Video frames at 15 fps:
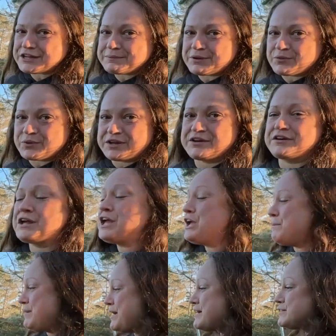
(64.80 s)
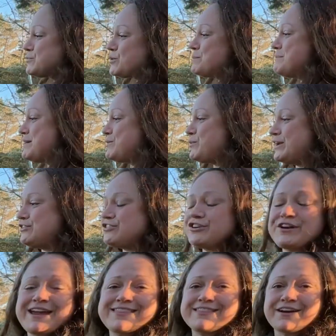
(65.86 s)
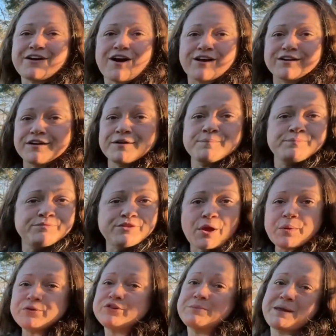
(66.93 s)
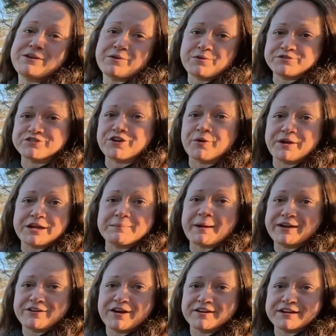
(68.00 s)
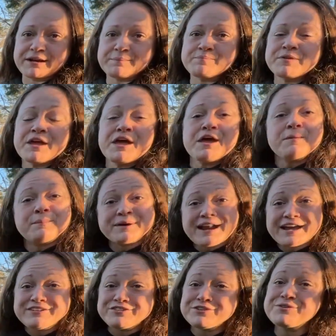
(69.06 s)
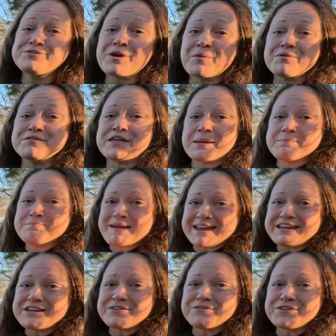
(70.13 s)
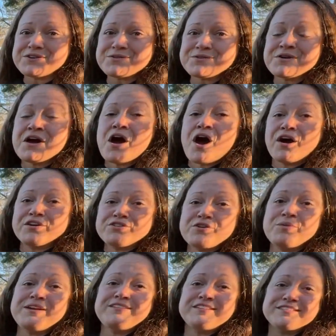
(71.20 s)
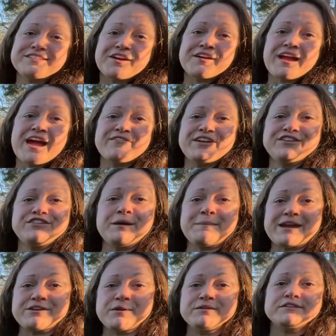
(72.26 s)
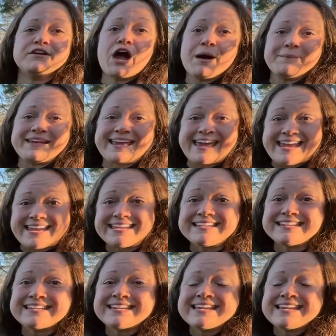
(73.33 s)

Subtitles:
bit weird because we're midwinter and there are no tomatoes growing in my garden. But I do know that many of you are going to start having tomatoes coming in.